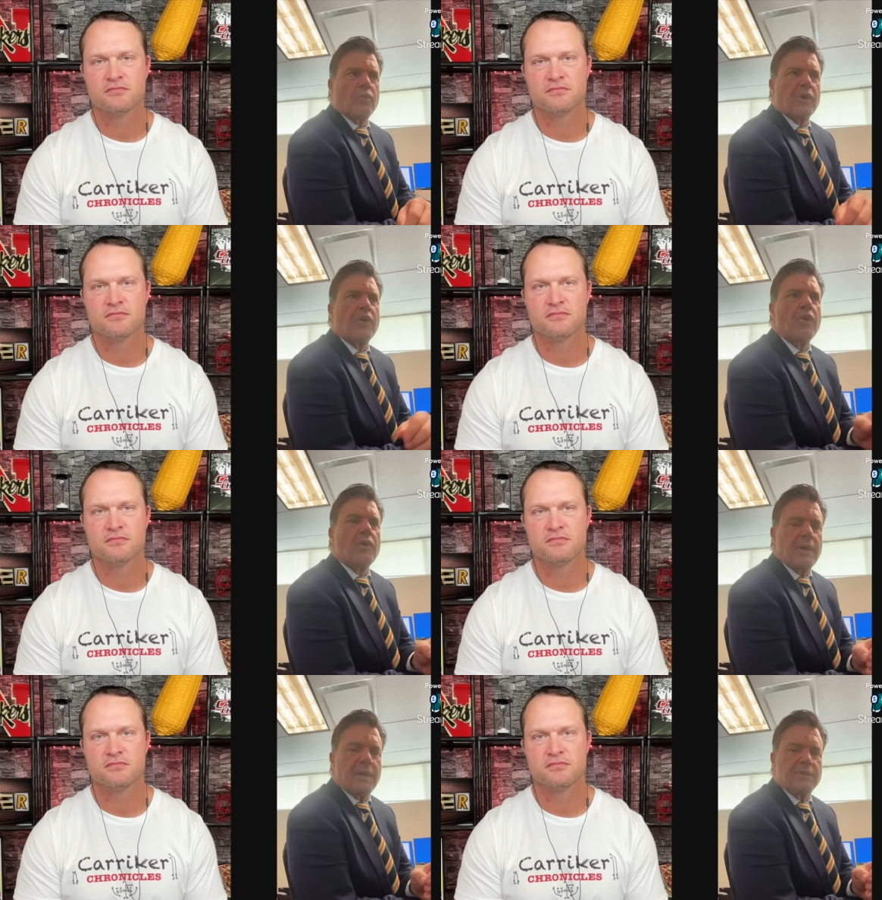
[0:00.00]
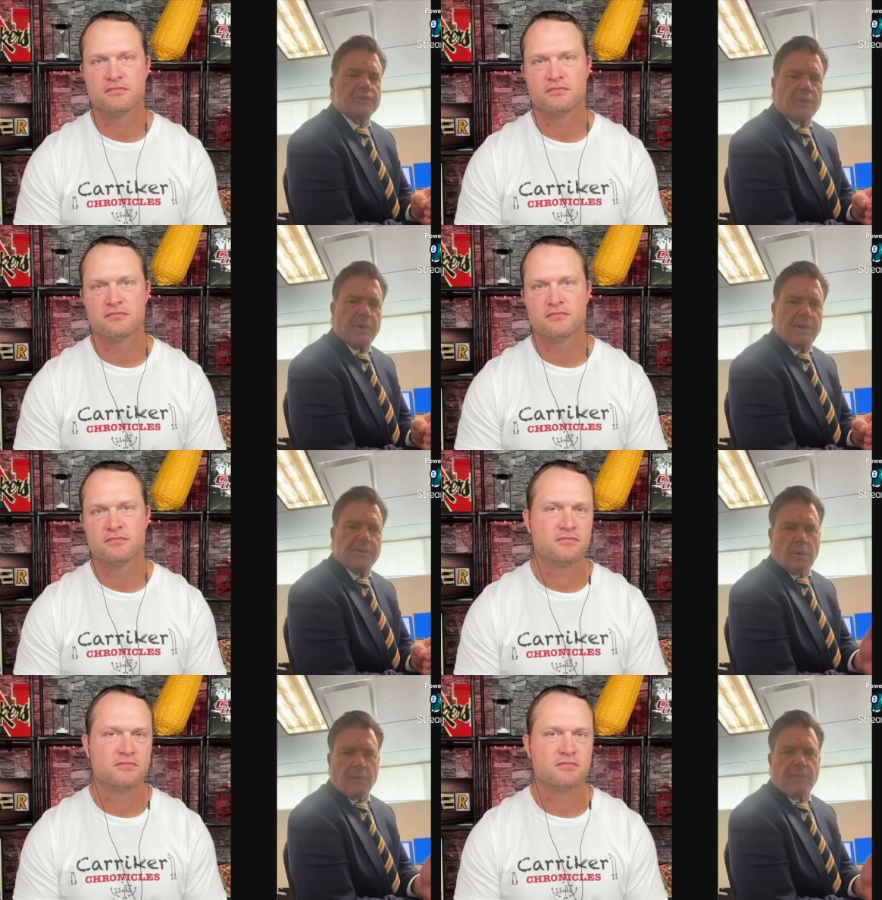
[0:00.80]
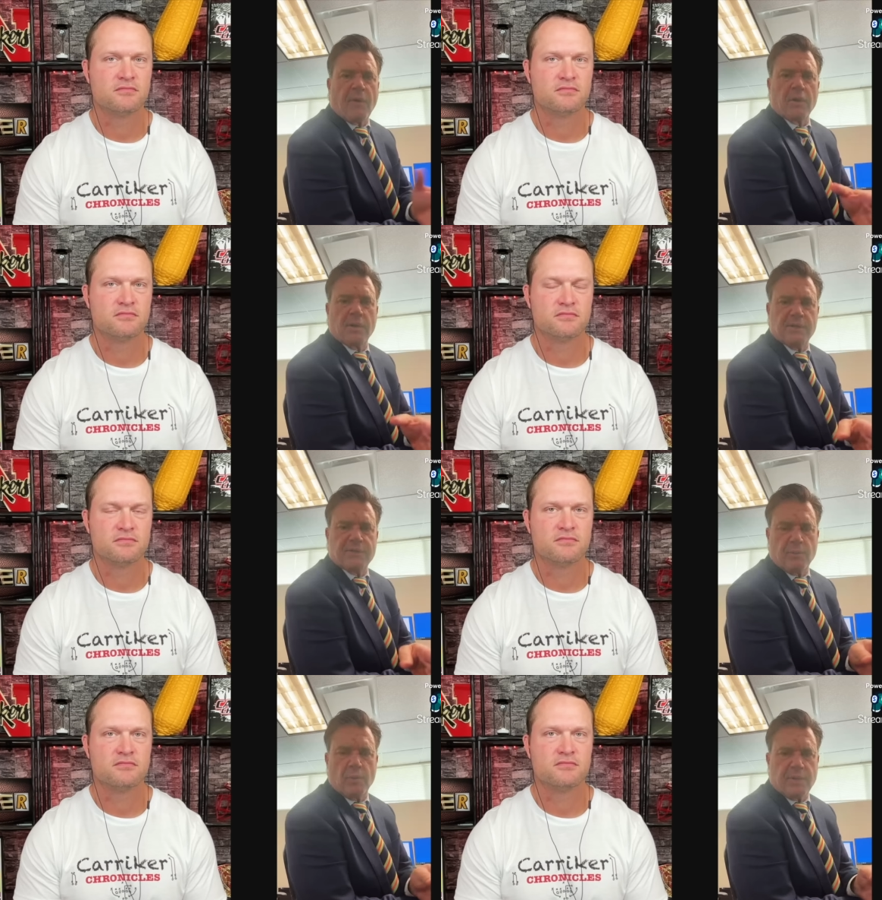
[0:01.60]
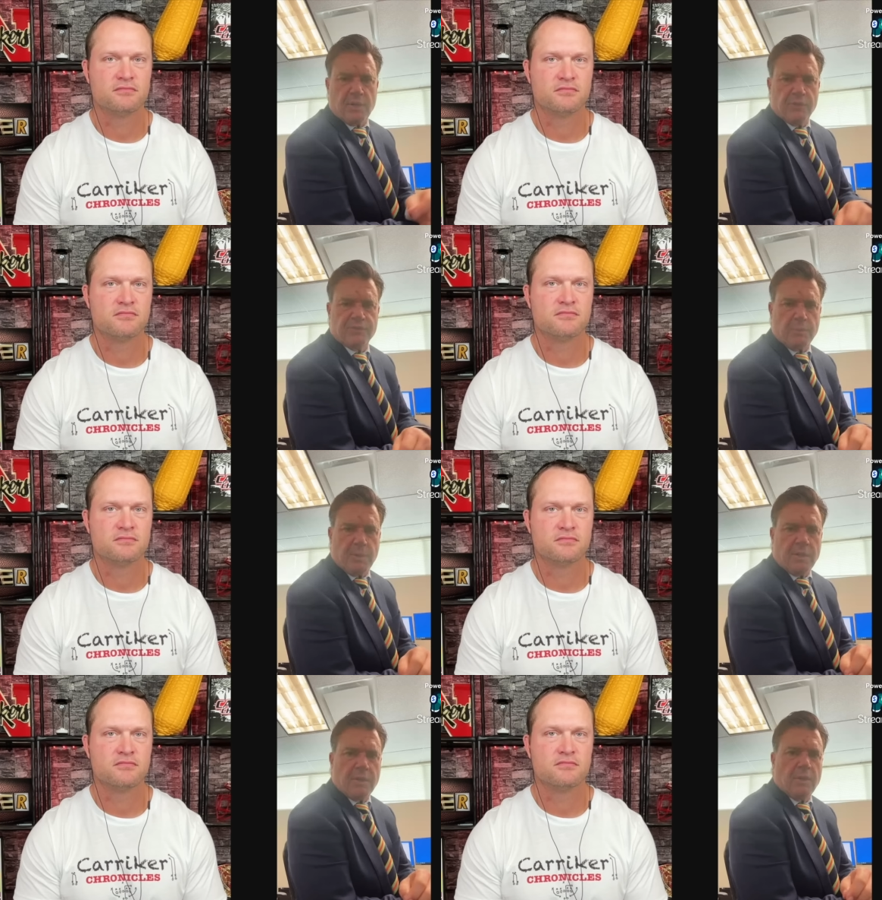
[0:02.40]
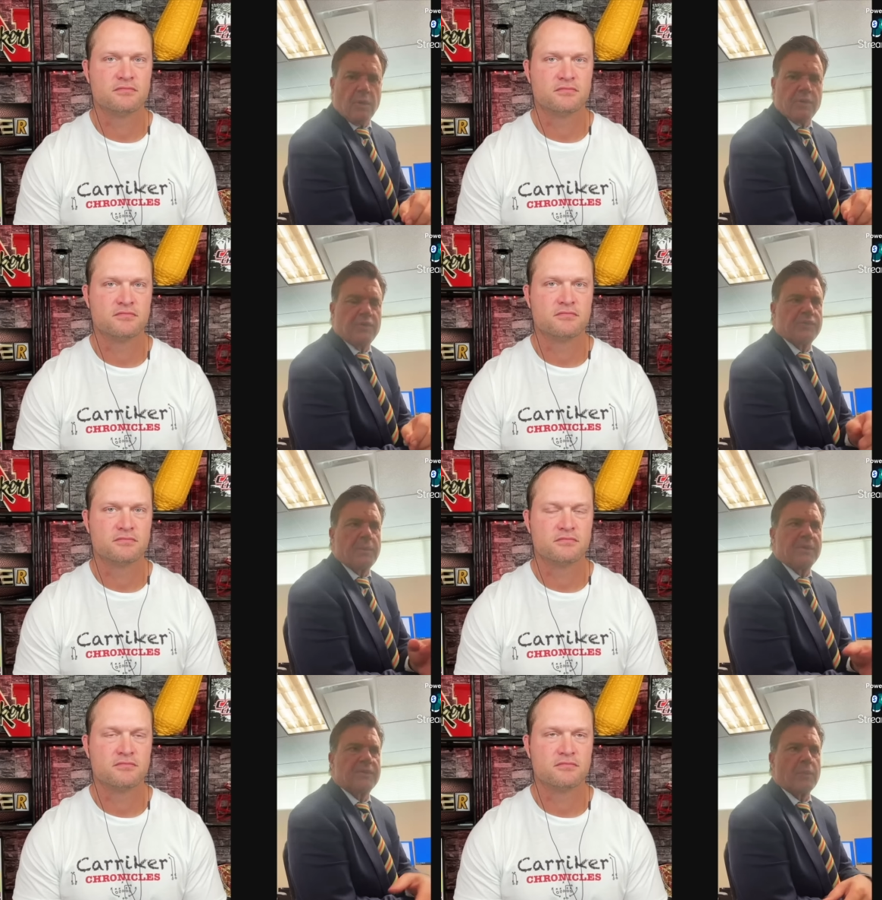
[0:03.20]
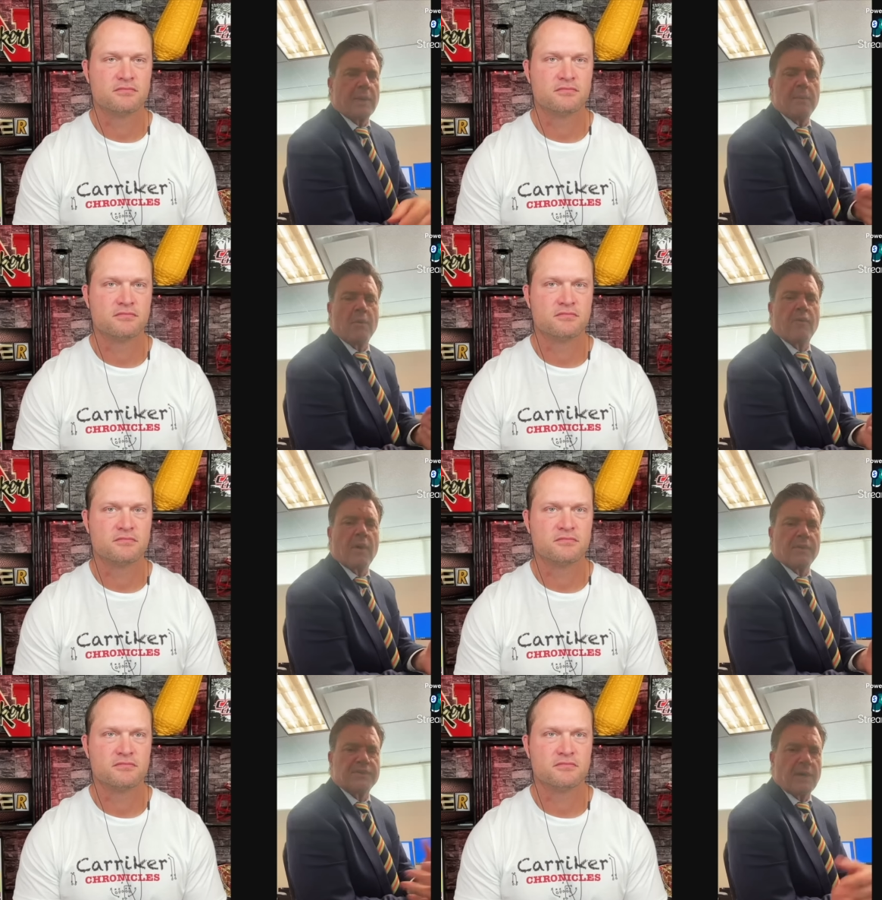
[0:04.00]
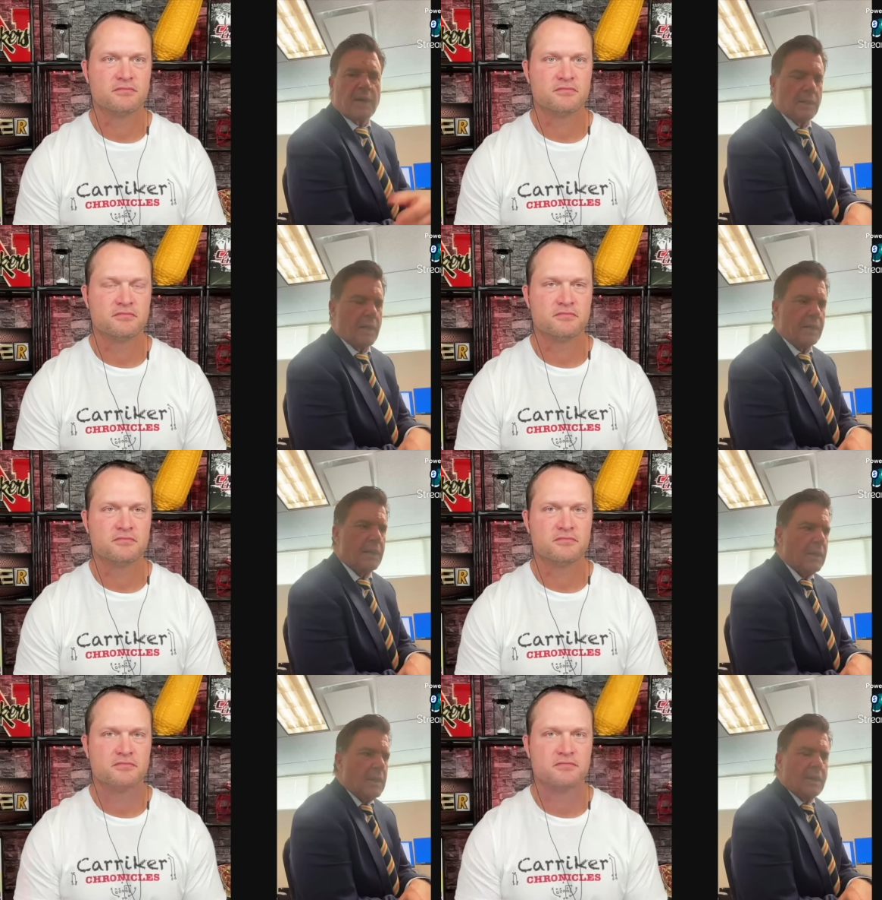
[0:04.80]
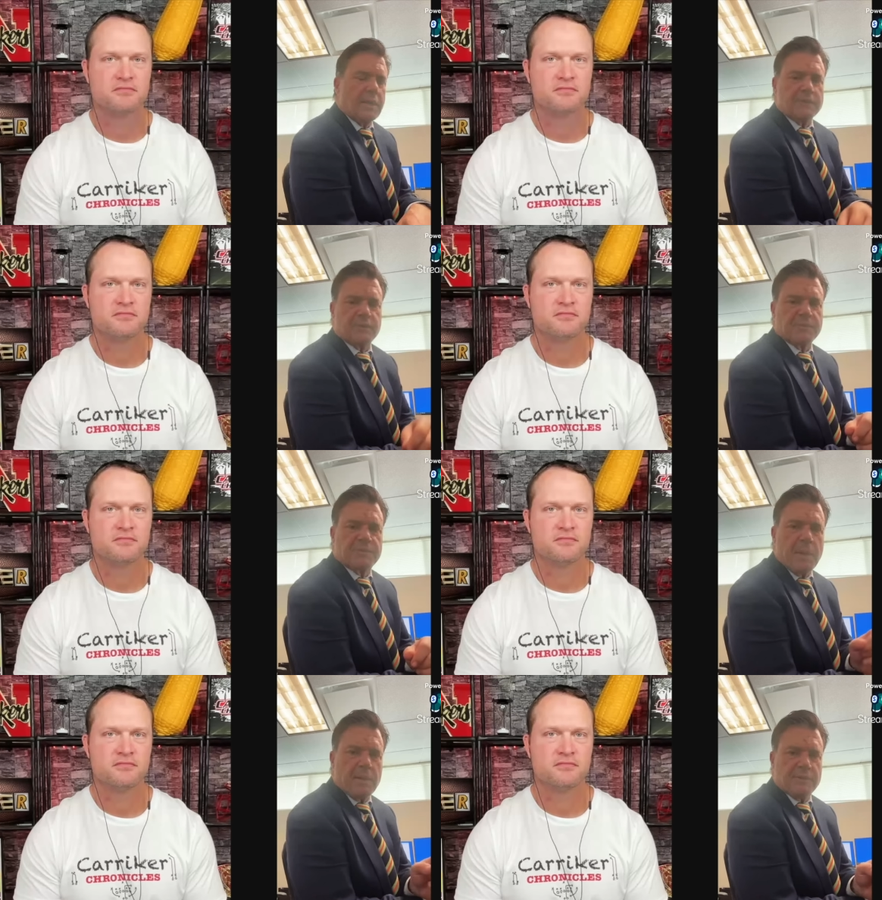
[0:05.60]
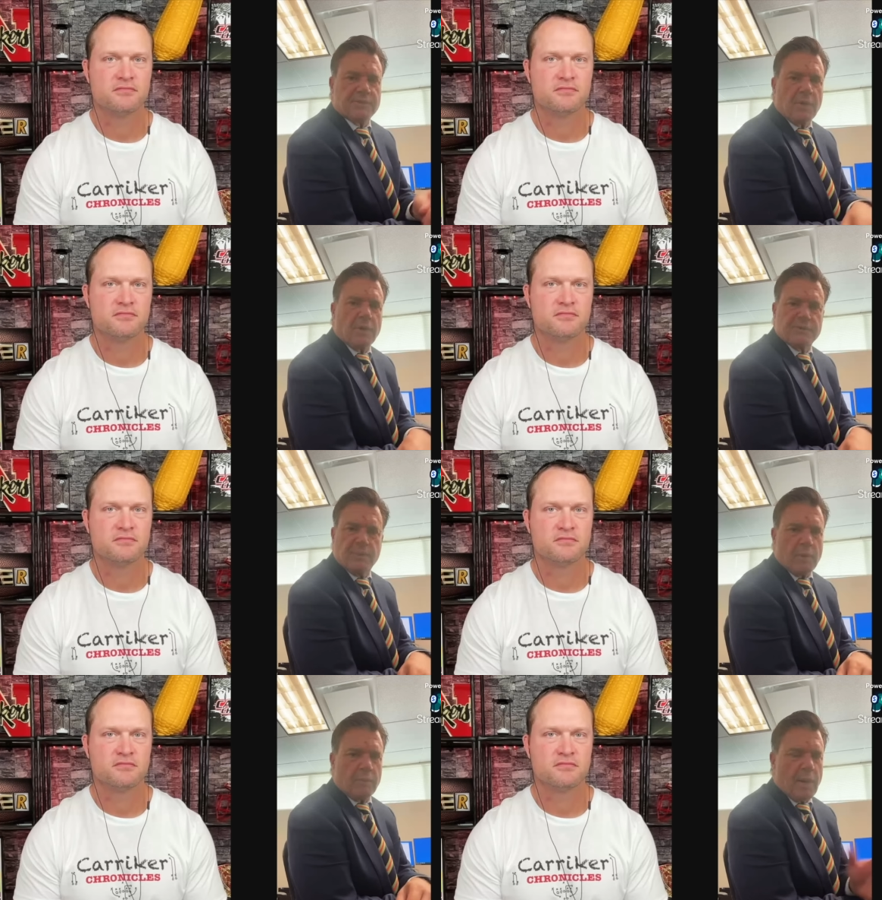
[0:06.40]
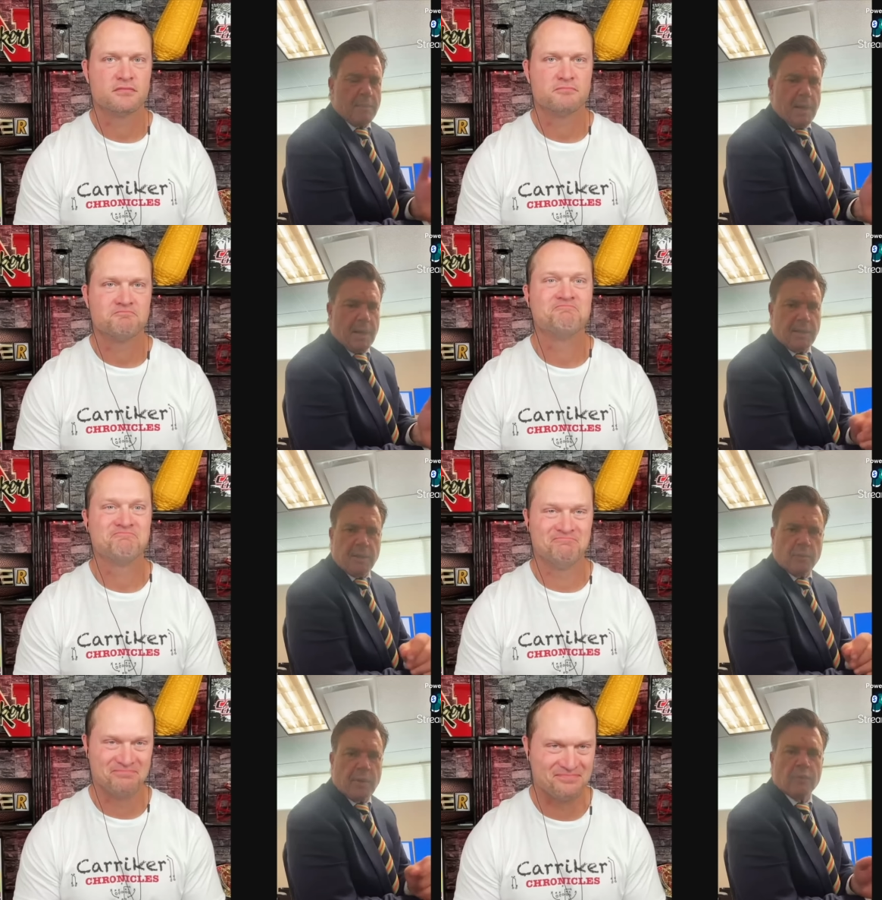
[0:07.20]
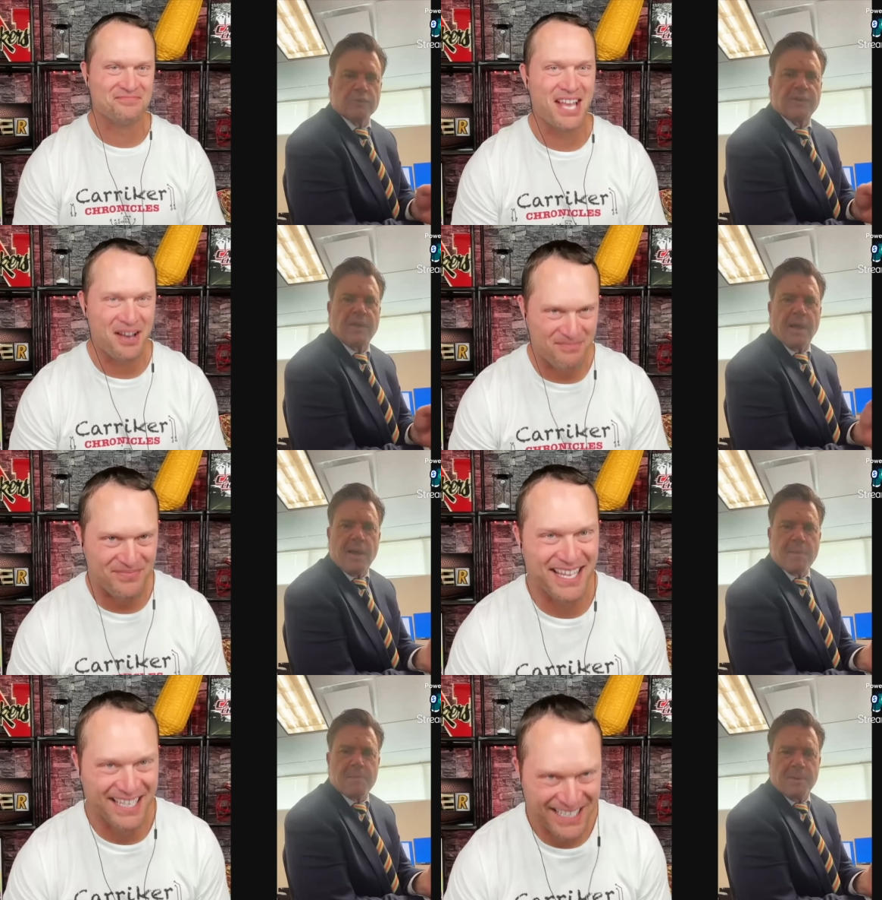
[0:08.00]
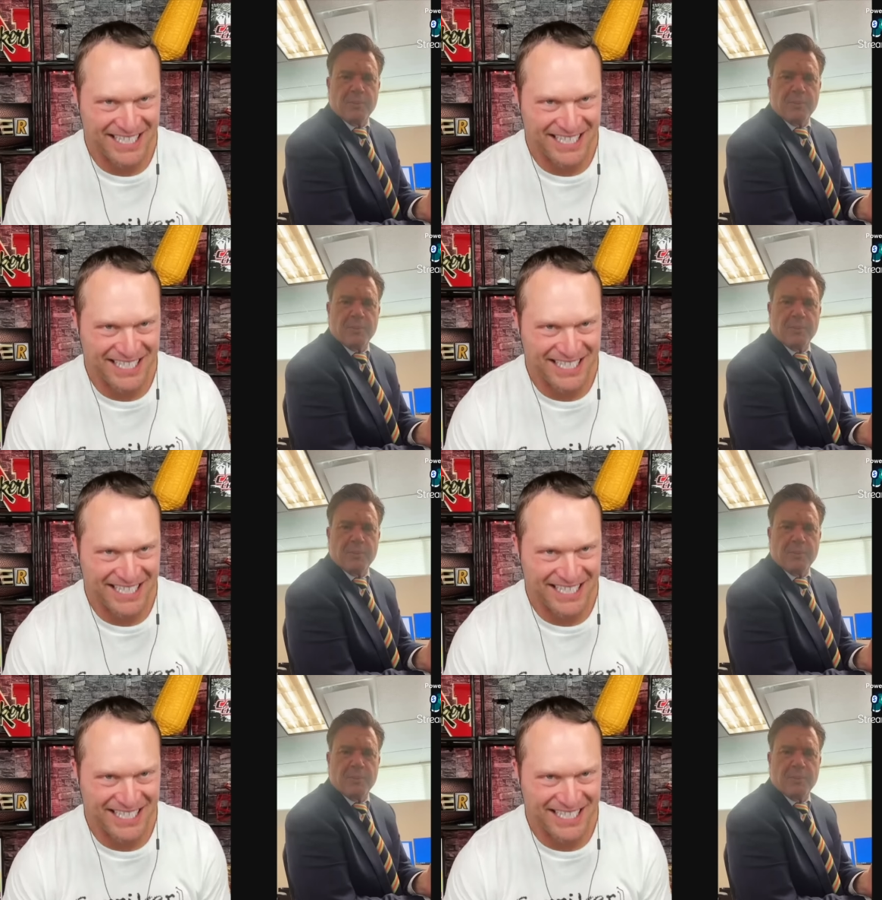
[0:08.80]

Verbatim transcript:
Speaker 1: recurrent injuries are far less than what they used to be. You know, it used to be someone came over on the sideline, got some smelling salts, and went right back in. We don't see yep. that happen.